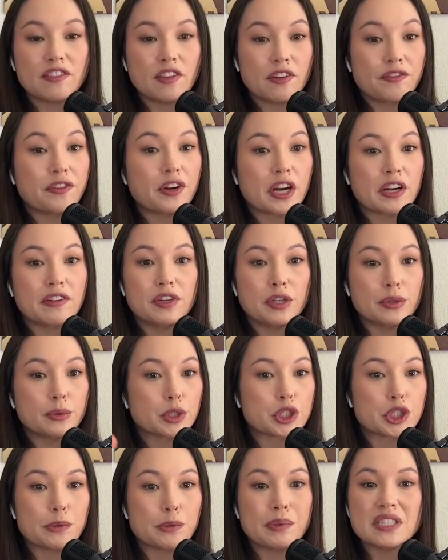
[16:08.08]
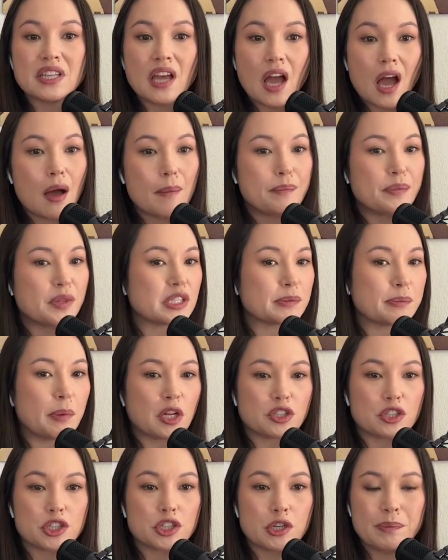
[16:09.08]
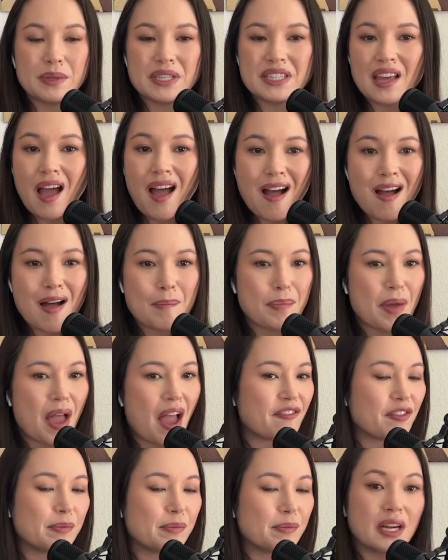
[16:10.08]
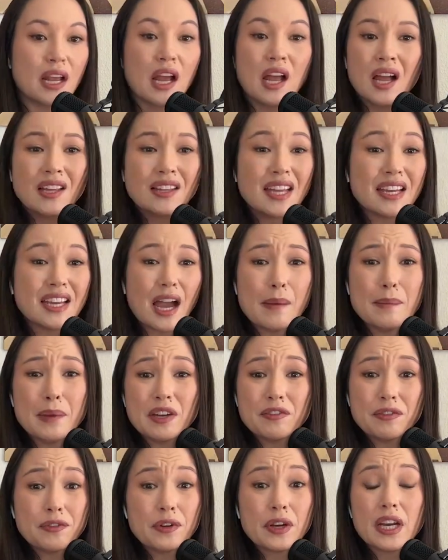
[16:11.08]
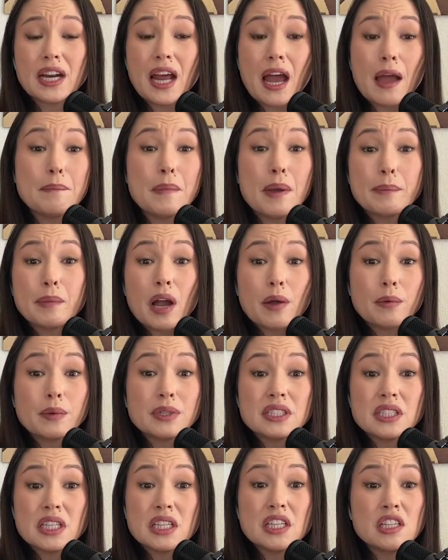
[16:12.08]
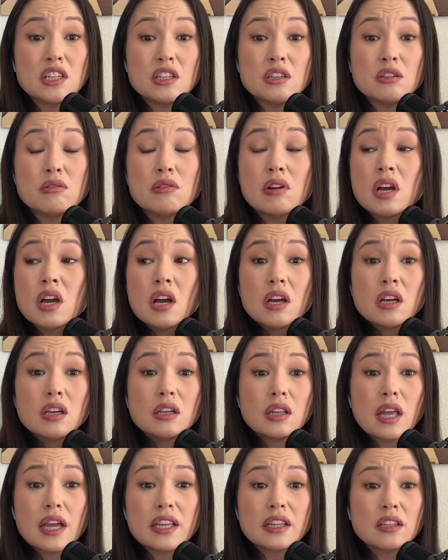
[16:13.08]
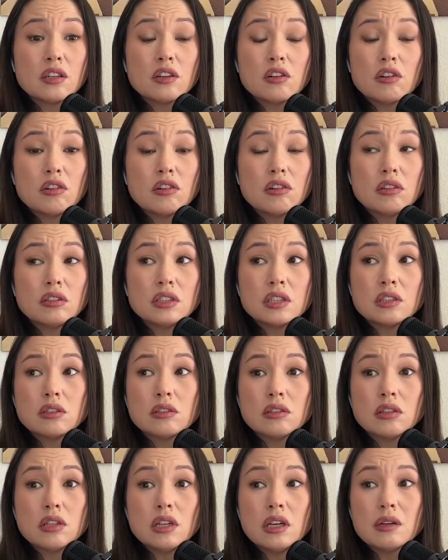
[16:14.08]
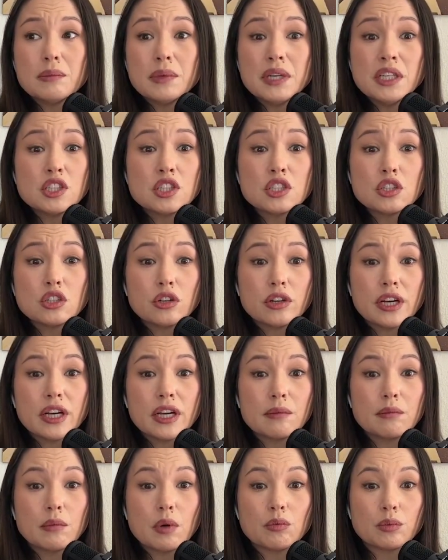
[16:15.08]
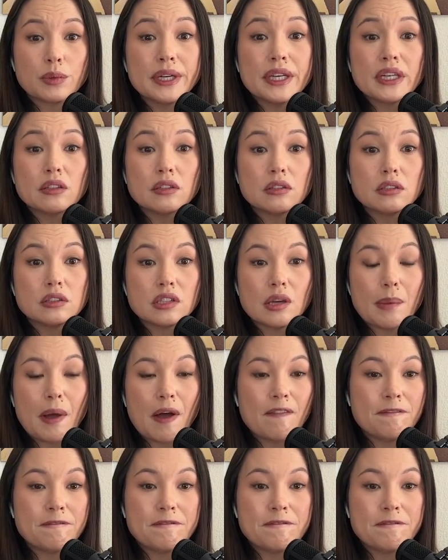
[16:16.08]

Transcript: the freaking viewership is up the sponsorship is up everybody's like much? i mean freaking i remember i was sending you like little little um, Instagram reels about